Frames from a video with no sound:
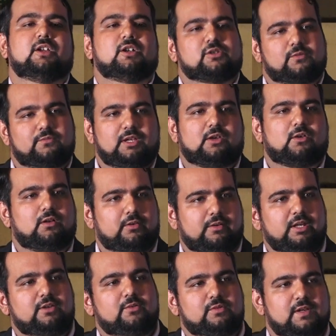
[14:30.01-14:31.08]
So we are already
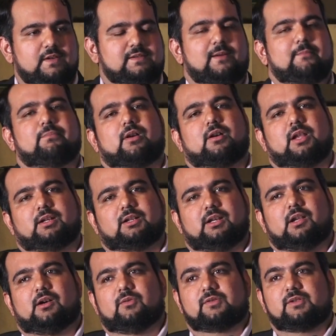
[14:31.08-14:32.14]
using some product
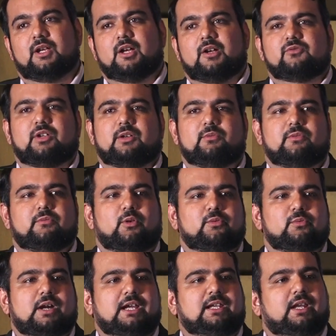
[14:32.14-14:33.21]
in-house. So I would want to
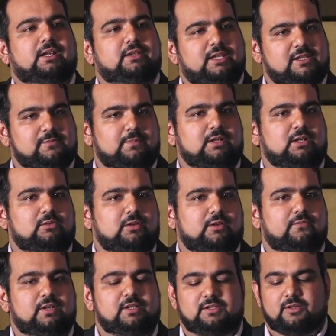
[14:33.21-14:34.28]
highlight this particular
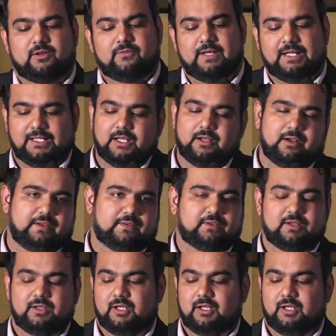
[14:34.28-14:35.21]
feature of hidden risk.